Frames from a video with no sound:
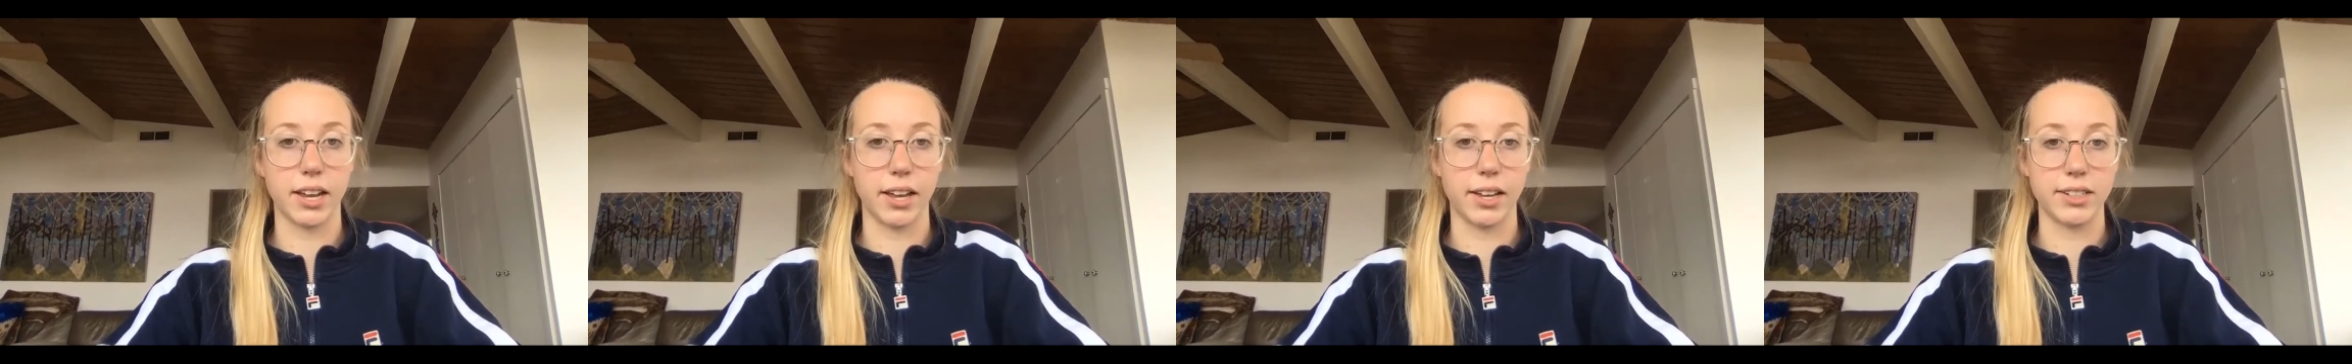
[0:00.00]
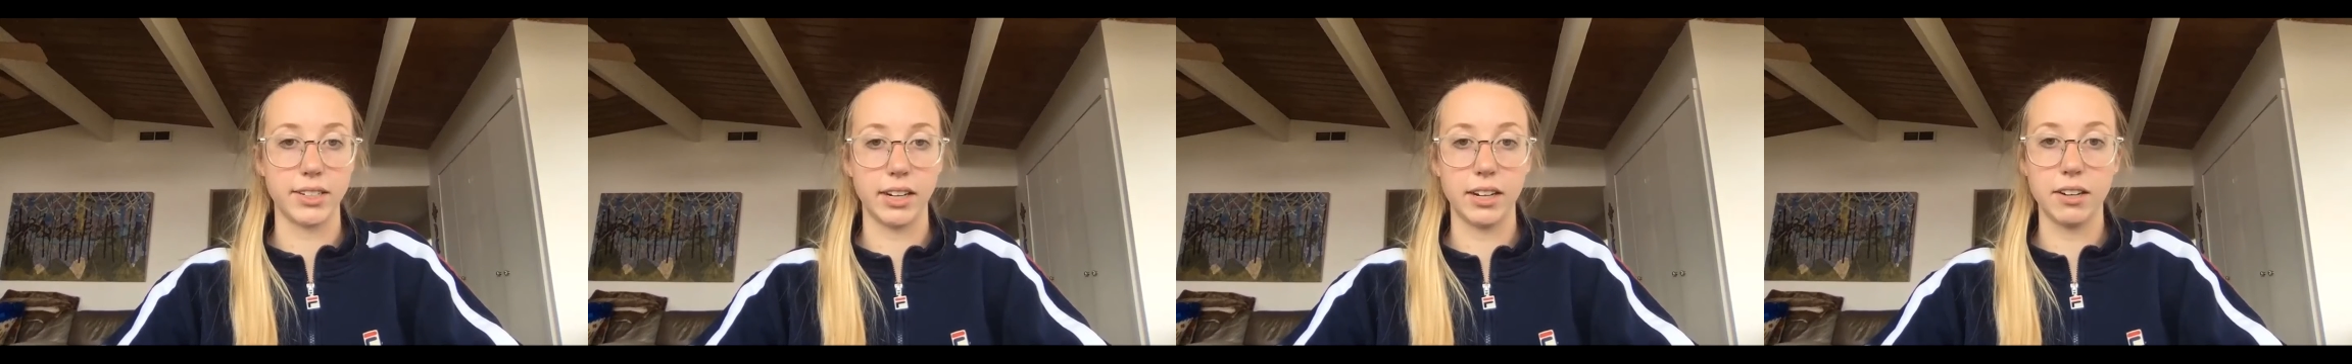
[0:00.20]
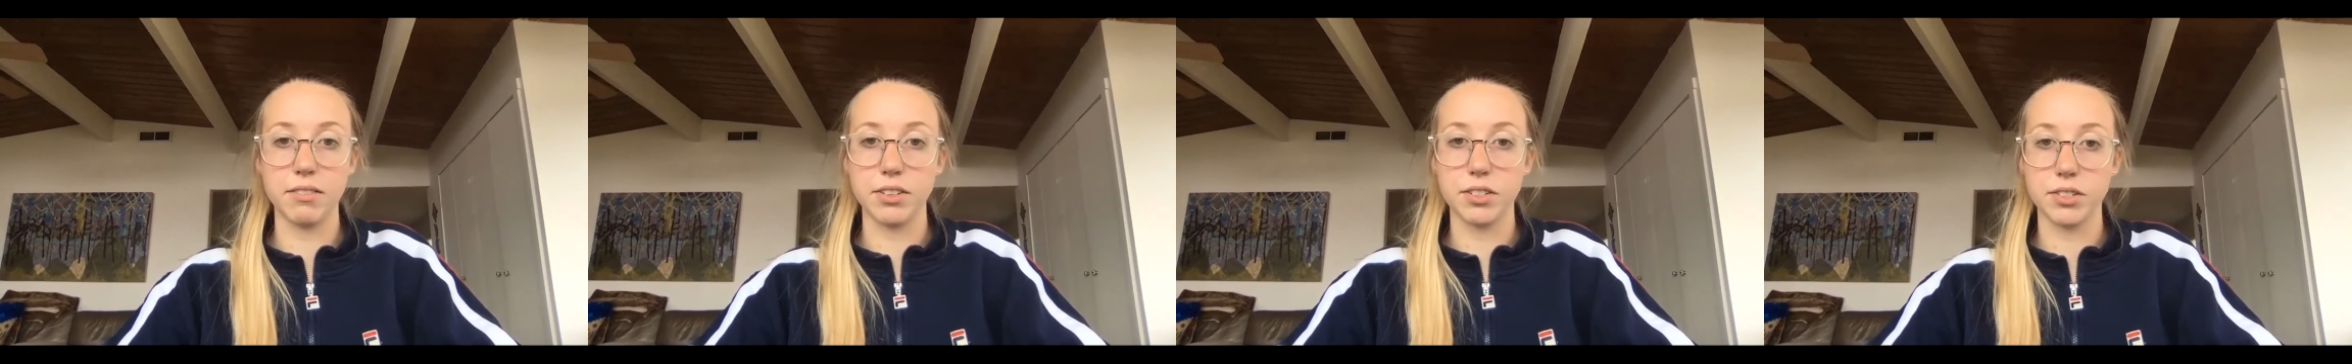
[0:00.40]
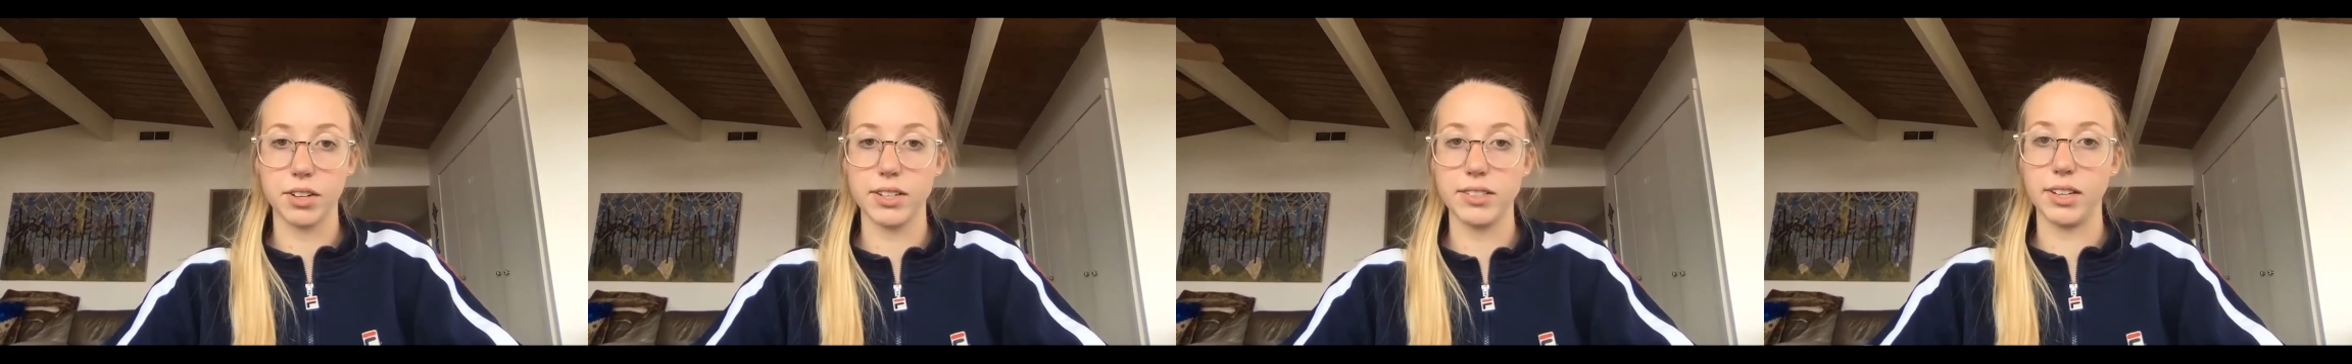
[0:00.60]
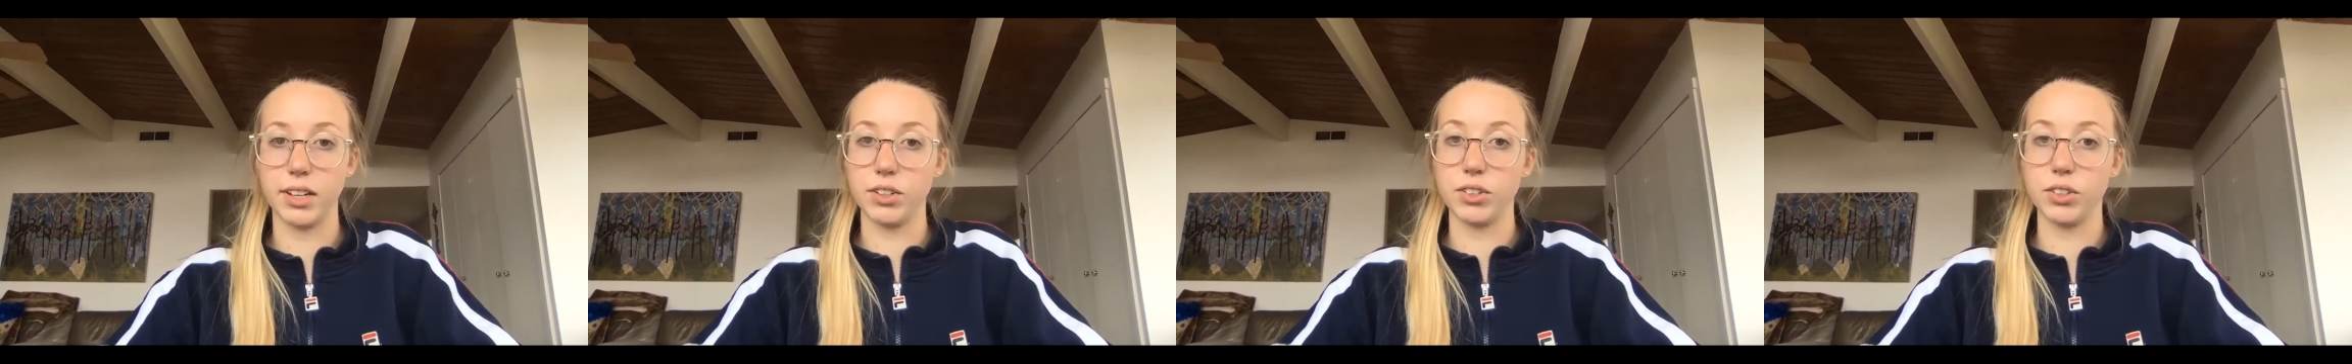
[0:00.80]
data
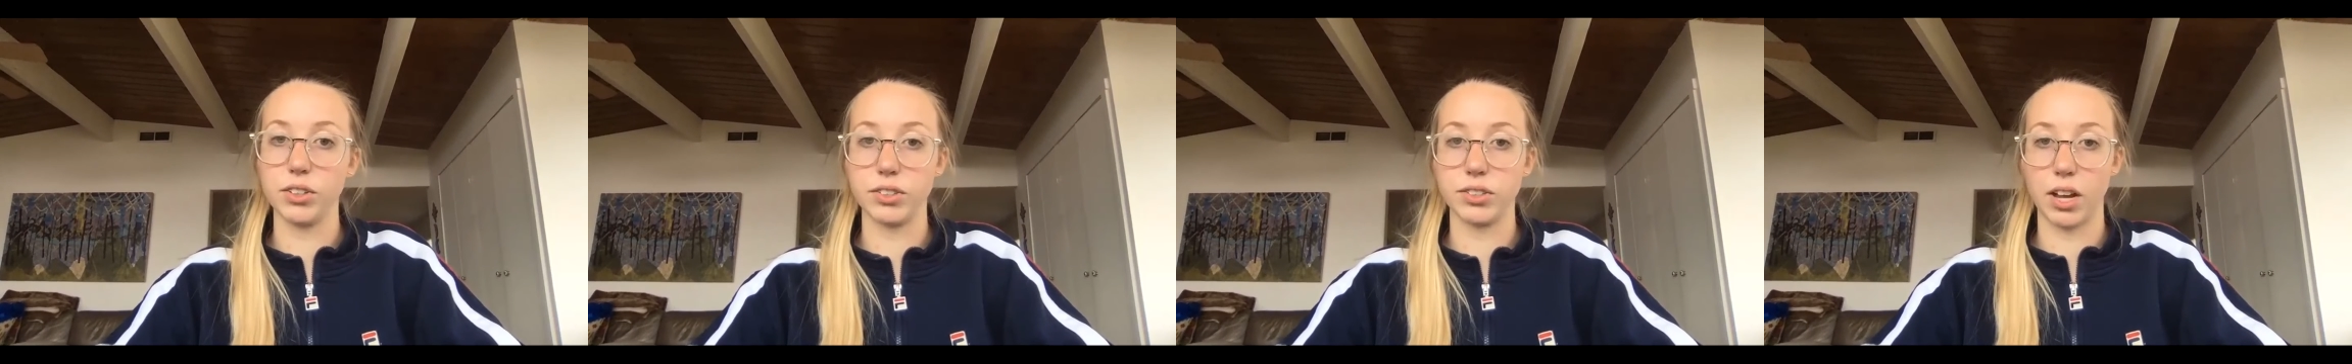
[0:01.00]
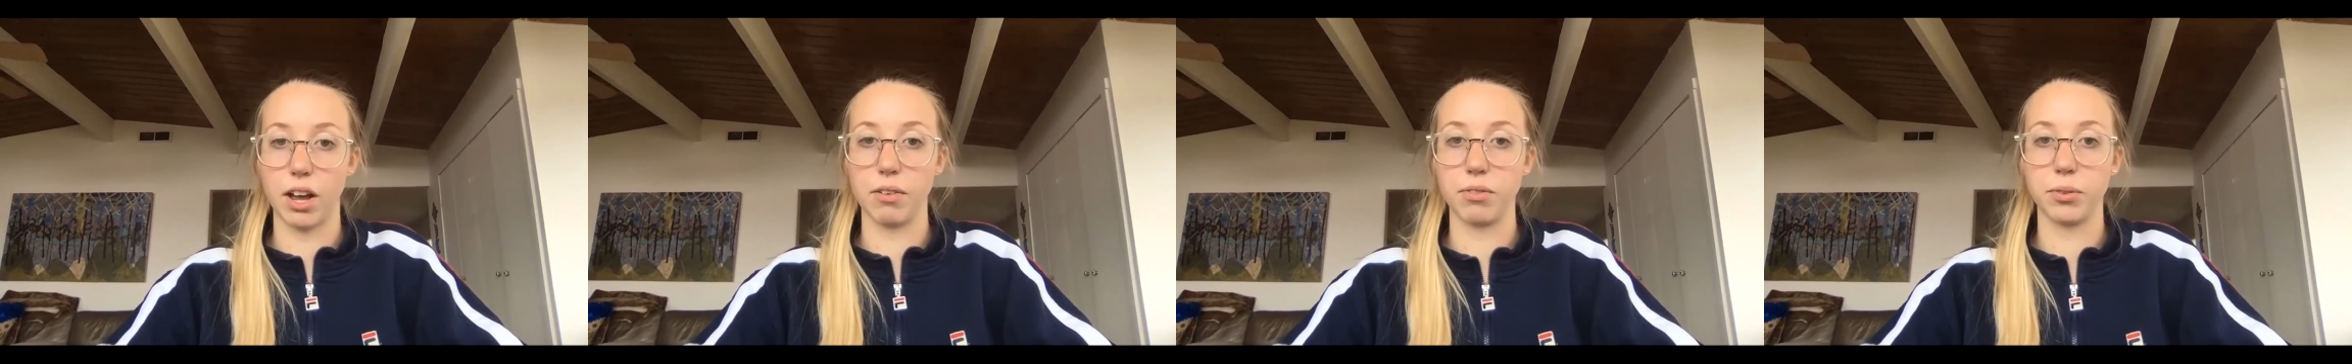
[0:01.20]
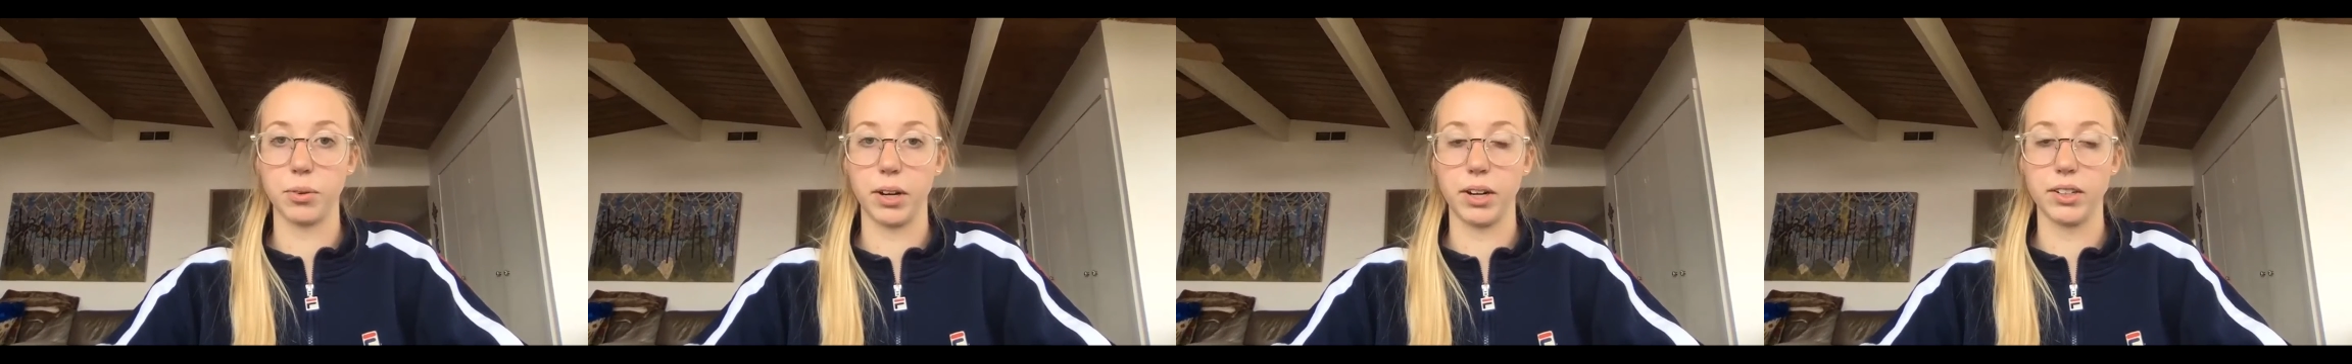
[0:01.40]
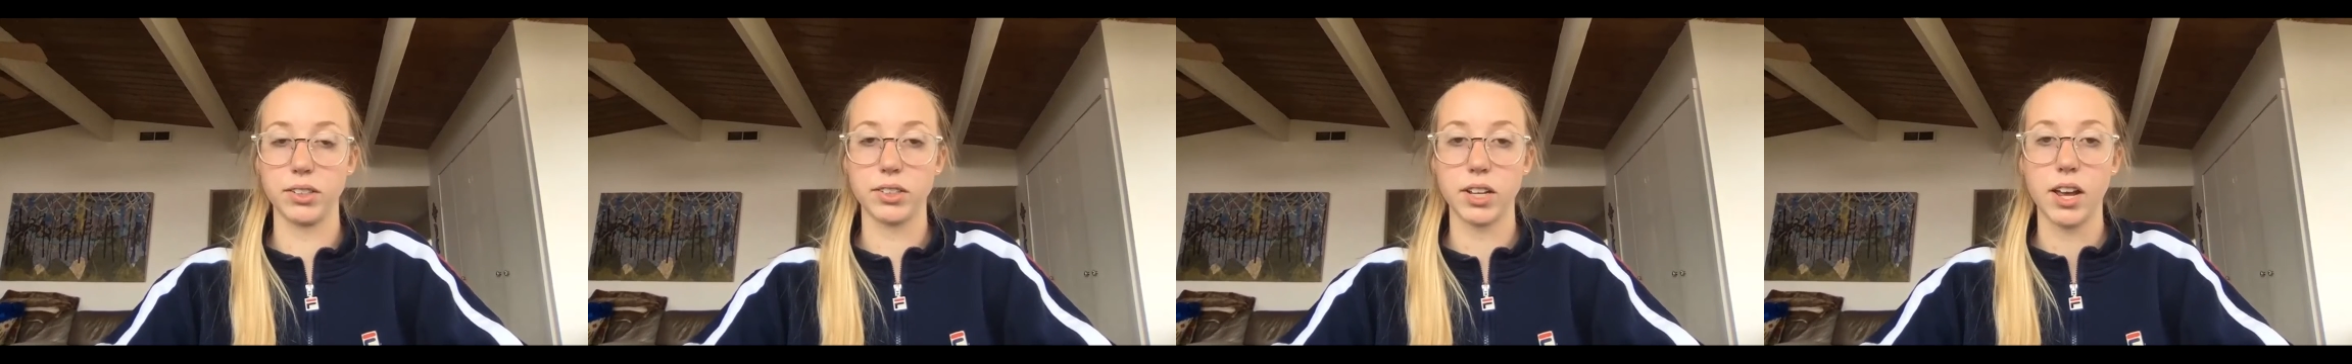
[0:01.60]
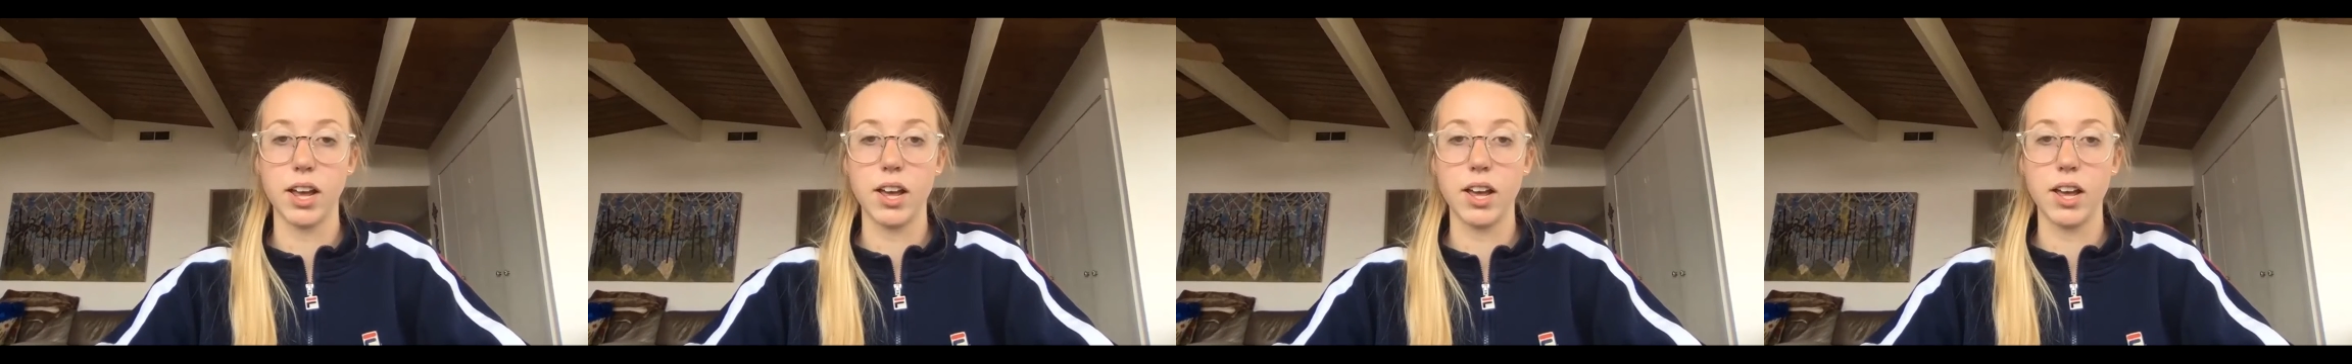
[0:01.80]
visualization softwares